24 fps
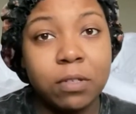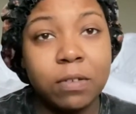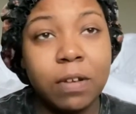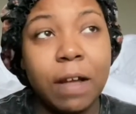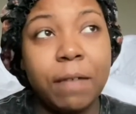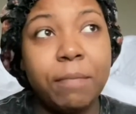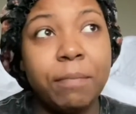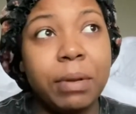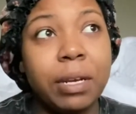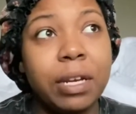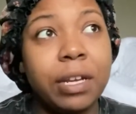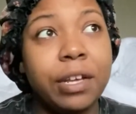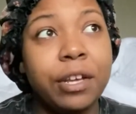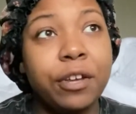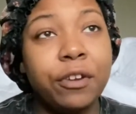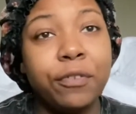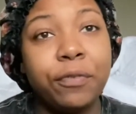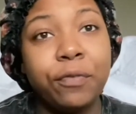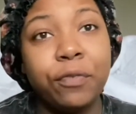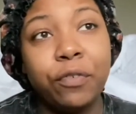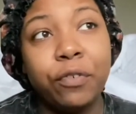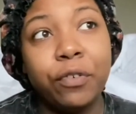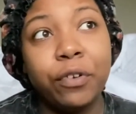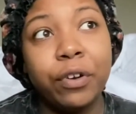So I've been in
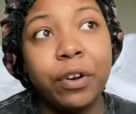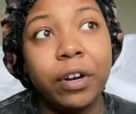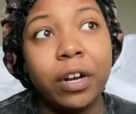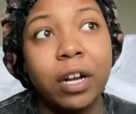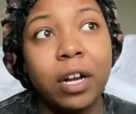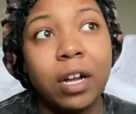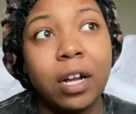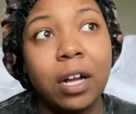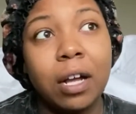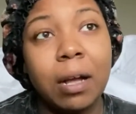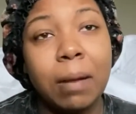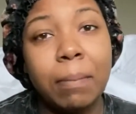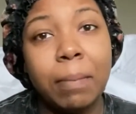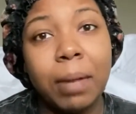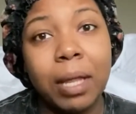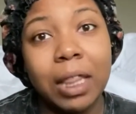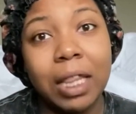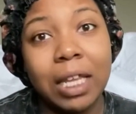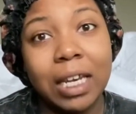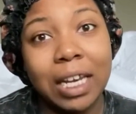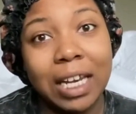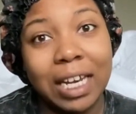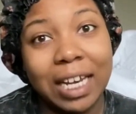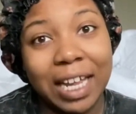here for a
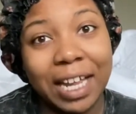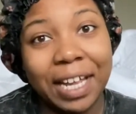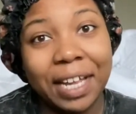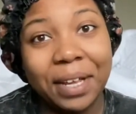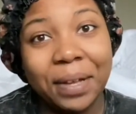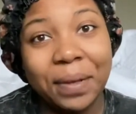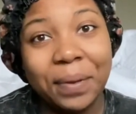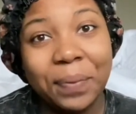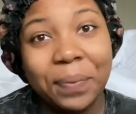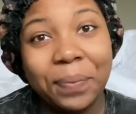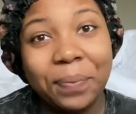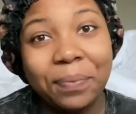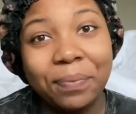month and a day.